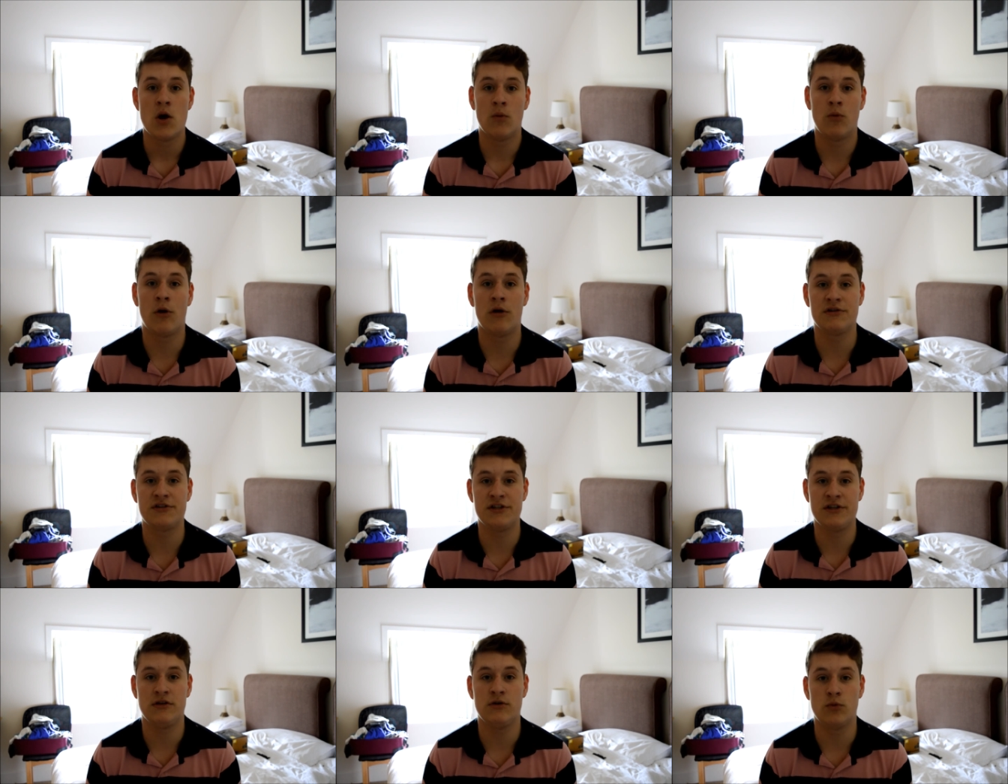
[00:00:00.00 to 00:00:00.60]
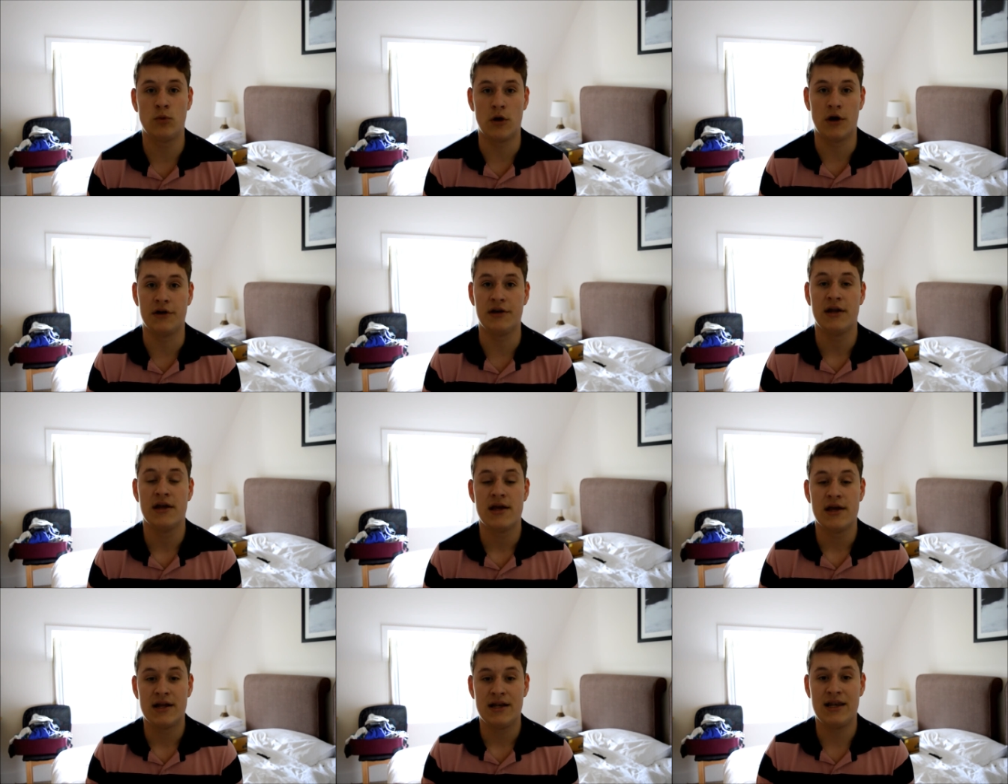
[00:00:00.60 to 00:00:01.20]
what do you
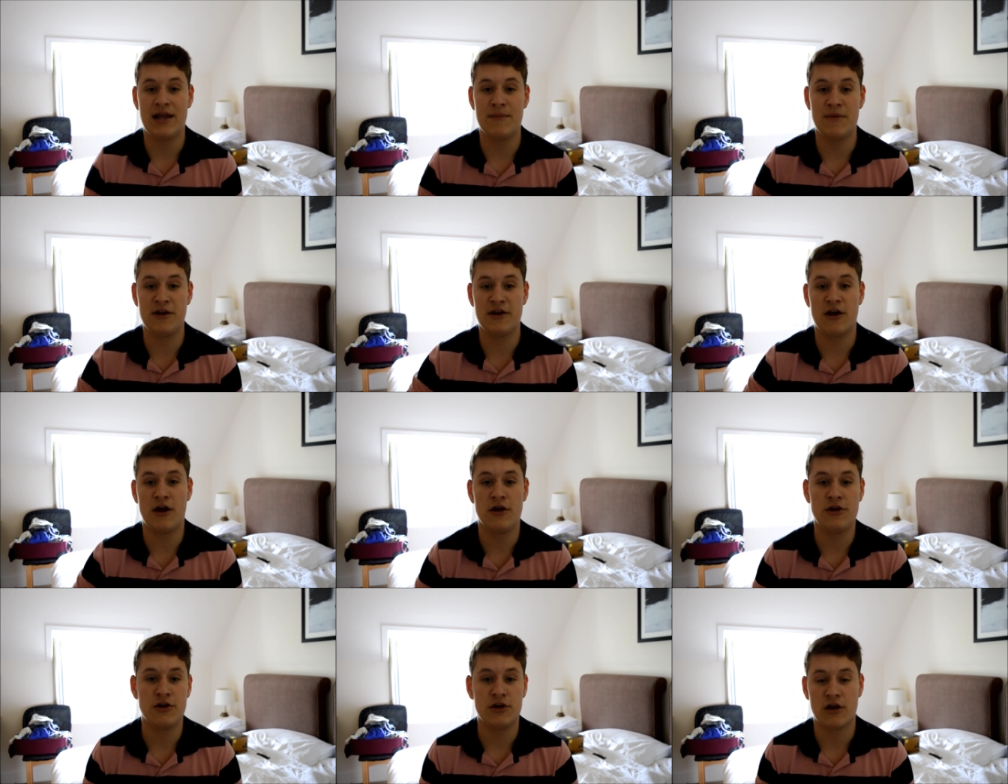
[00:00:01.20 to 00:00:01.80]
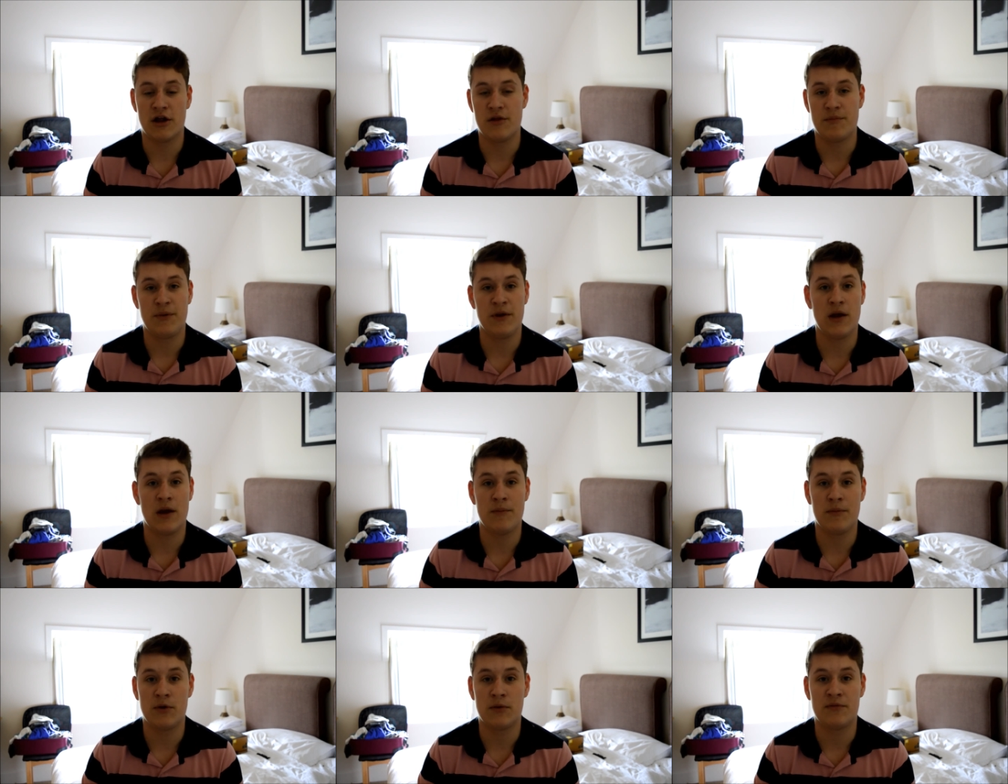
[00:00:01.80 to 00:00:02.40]
want? Let me know. You can either
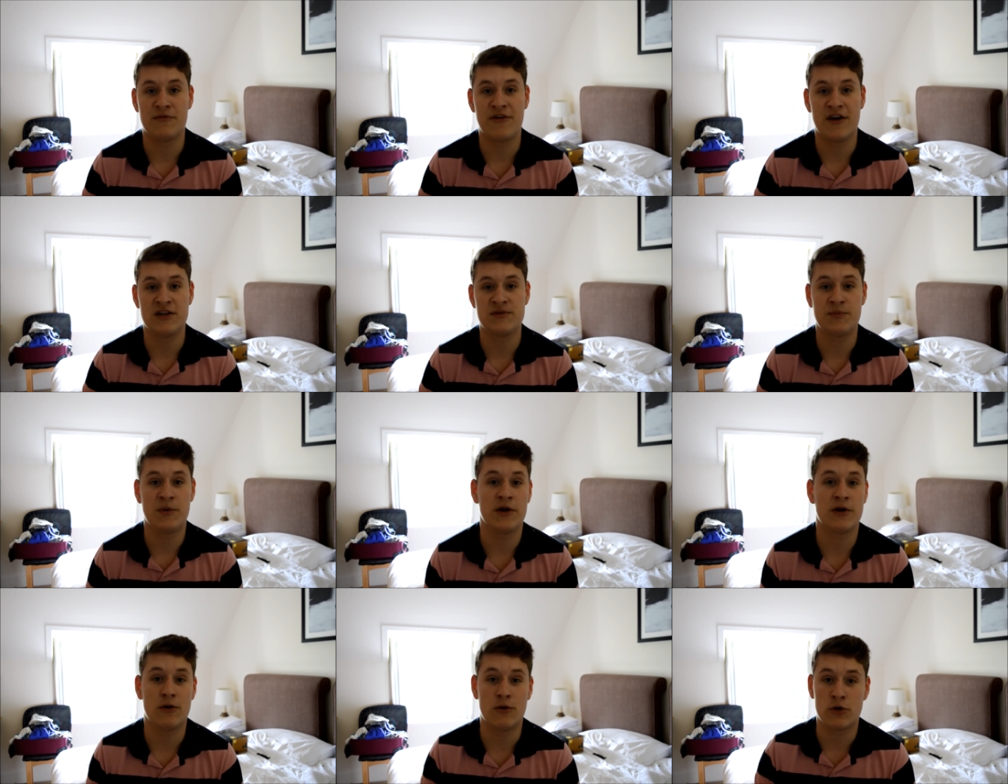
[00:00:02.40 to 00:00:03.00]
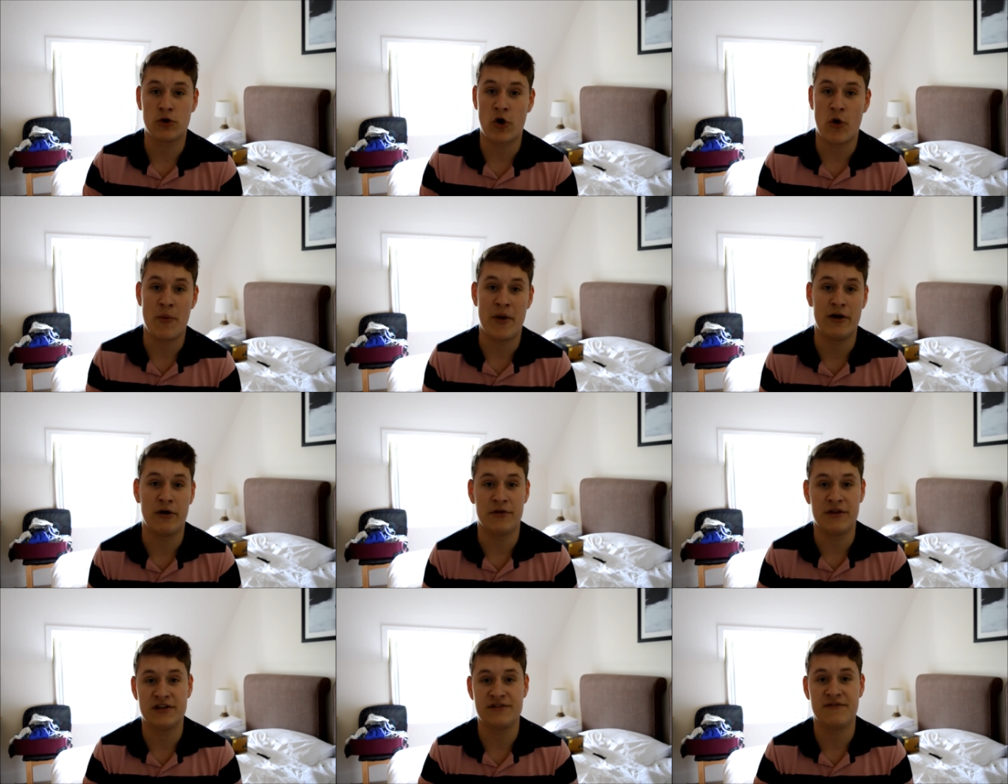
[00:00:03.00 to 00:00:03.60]
PM me on Facebook or
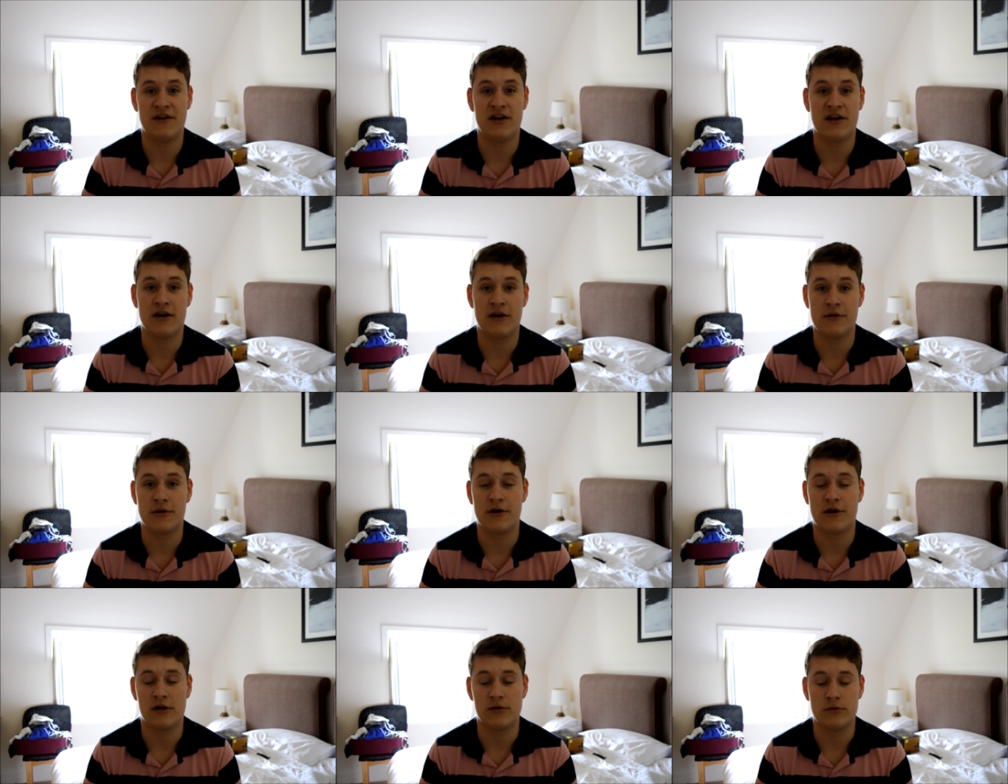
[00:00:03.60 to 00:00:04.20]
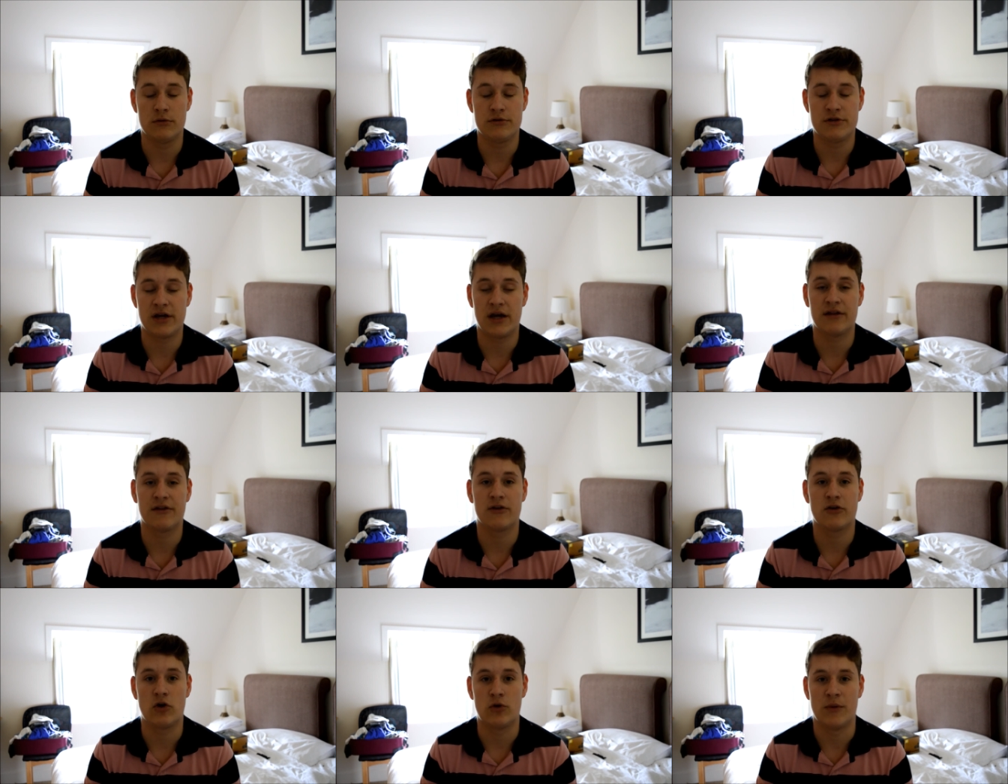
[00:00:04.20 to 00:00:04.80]
comment on this video and I will
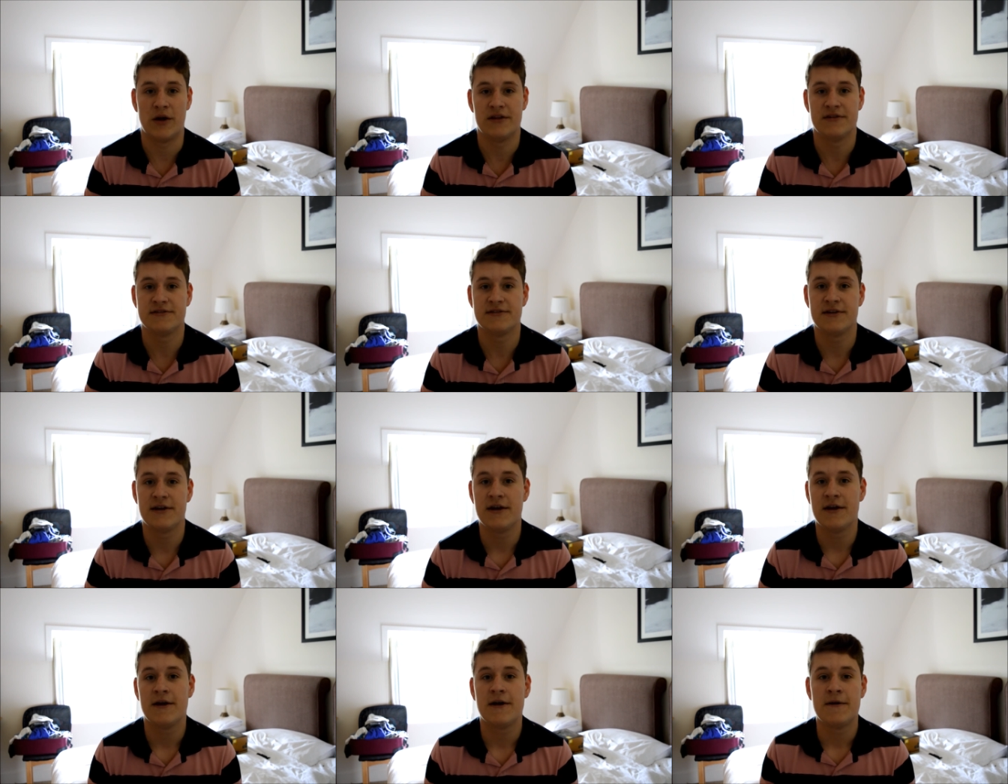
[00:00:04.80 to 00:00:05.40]
check the comments.